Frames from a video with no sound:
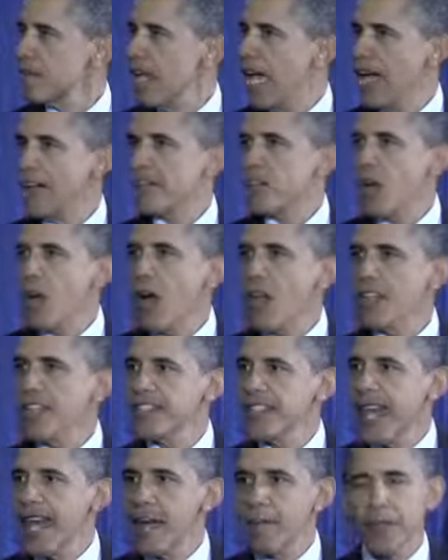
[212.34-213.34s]
After all
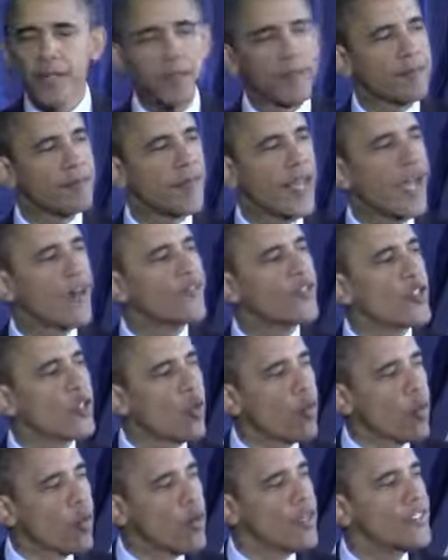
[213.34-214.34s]
that's happened, after
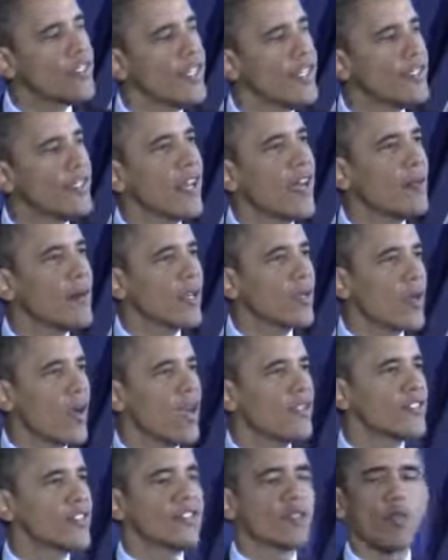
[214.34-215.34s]
the worst economic
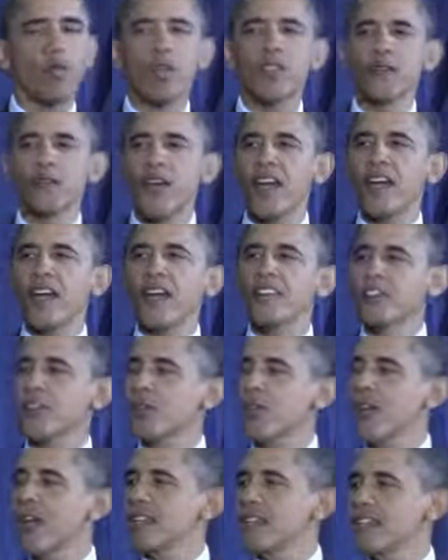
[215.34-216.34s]
crisis, the worst
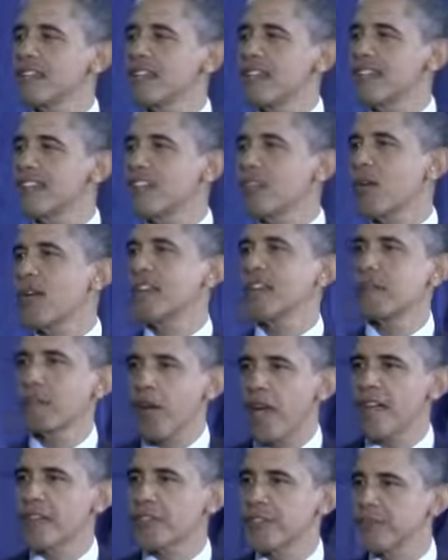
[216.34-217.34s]
financial crisis since the Great
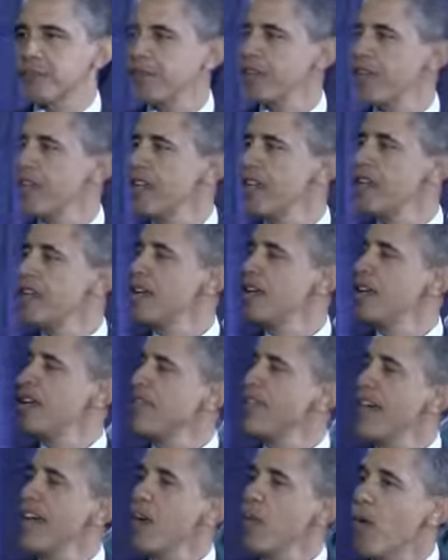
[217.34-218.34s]
Depression,
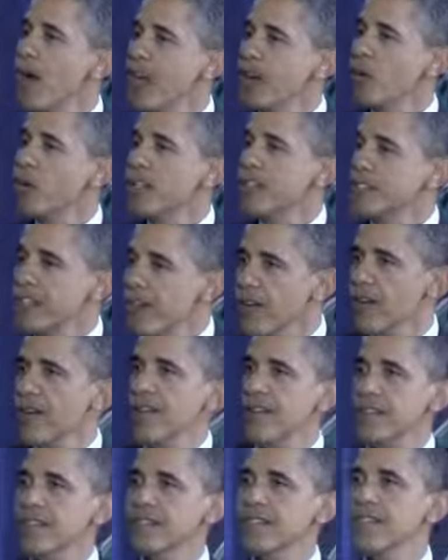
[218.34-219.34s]
they want to
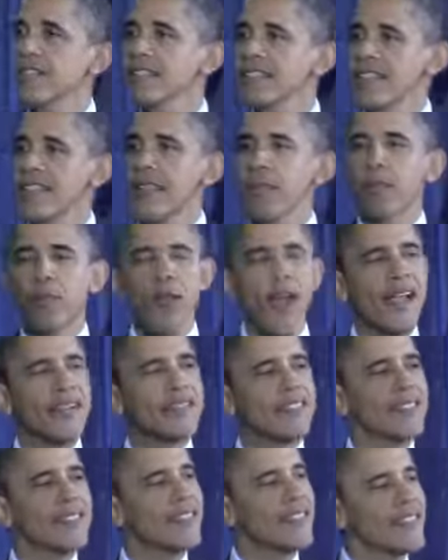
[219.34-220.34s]
return to the same
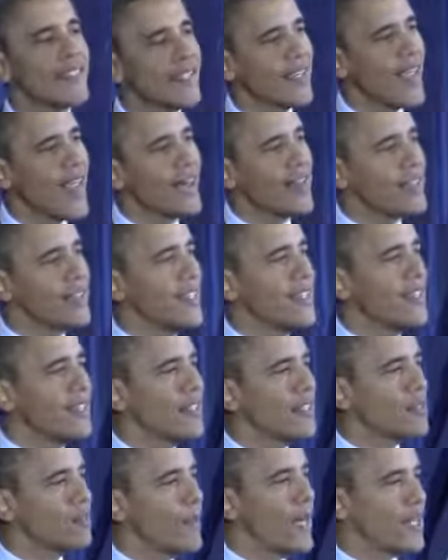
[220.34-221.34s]
practices that got us into
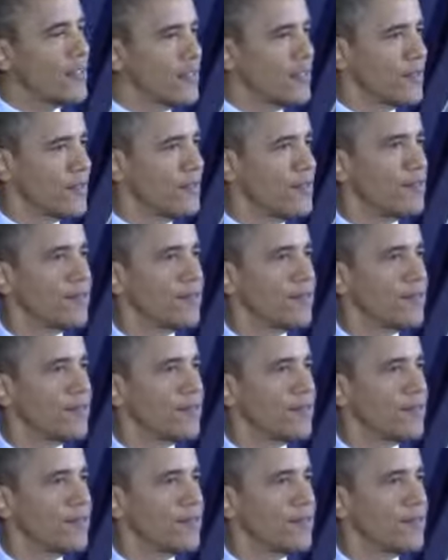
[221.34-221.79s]
this mess.